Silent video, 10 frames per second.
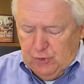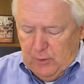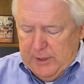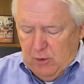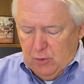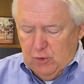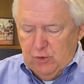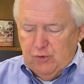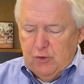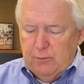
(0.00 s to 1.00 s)
Harold
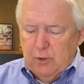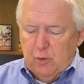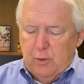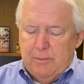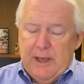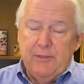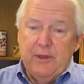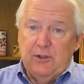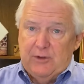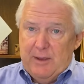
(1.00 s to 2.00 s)
Kushner book, When Bad
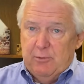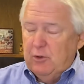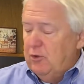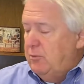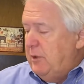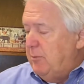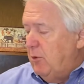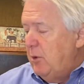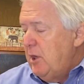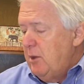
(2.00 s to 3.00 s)
Things Happen to Good
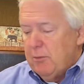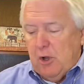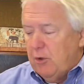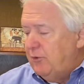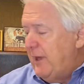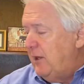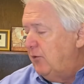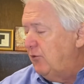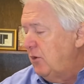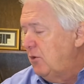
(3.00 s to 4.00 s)
People, because that
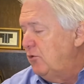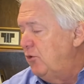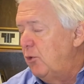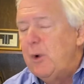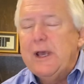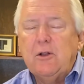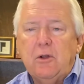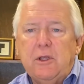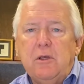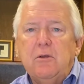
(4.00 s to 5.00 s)
is
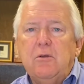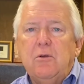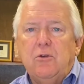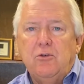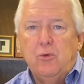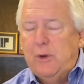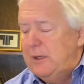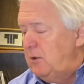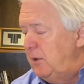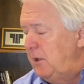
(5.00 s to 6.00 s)
directly
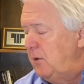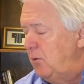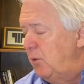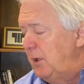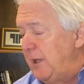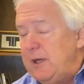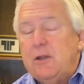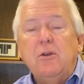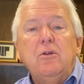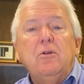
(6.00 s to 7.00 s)

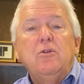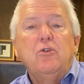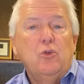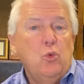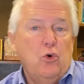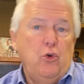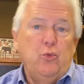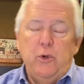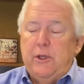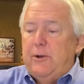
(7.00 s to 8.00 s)
related to the
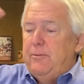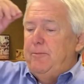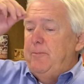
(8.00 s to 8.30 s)
whirlwind.